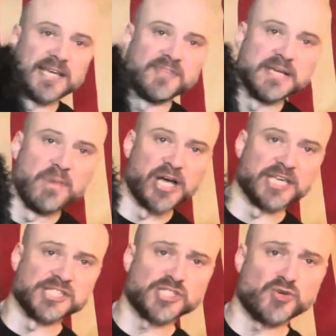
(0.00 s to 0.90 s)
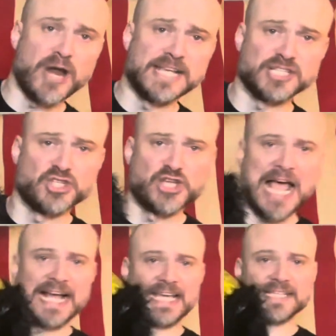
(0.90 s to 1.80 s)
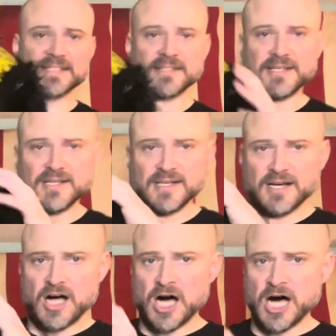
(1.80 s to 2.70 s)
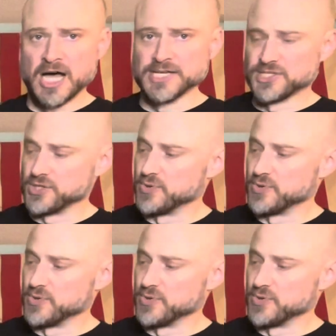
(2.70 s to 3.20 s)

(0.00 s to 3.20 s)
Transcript: the monkey straight jacket onto